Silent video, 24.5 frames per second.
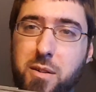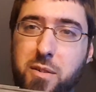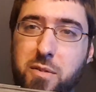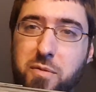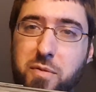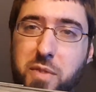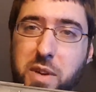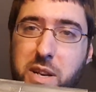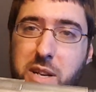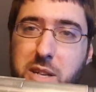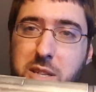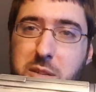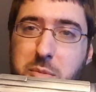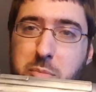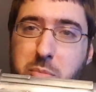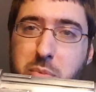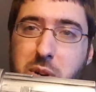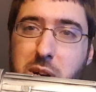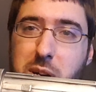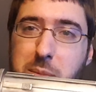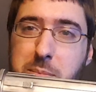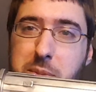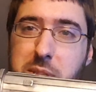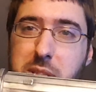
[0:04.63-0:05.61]
Phoenix
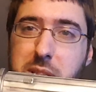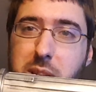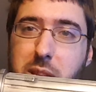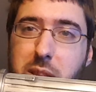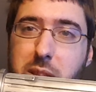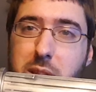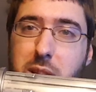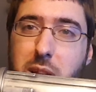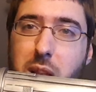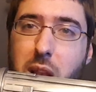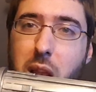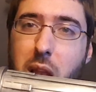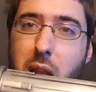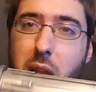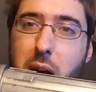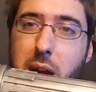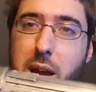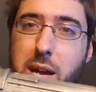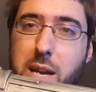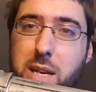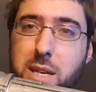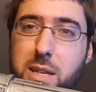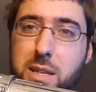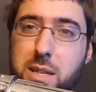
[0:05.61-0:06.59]
Props the
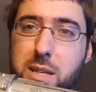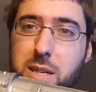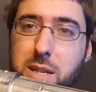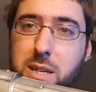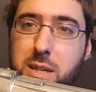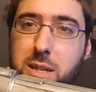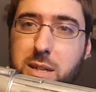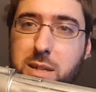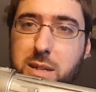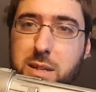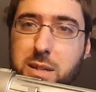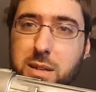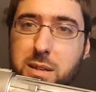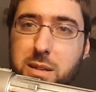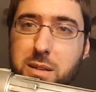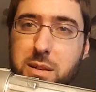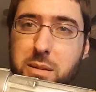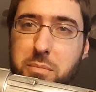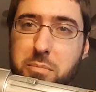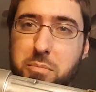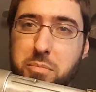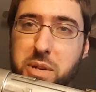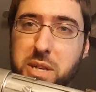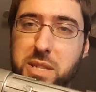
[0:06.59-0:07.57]
Light,
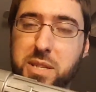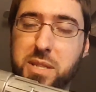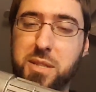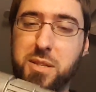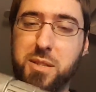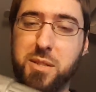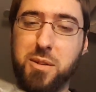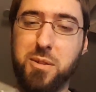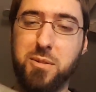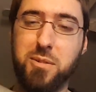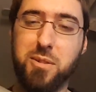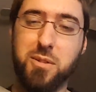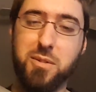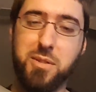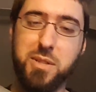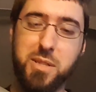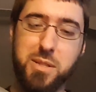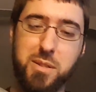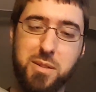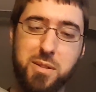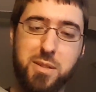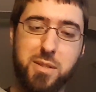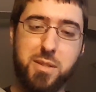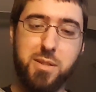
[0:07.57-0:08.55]
Ben Solo
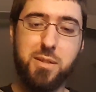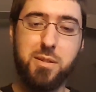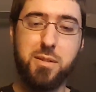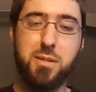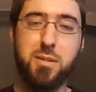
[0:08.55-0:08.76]
hilt.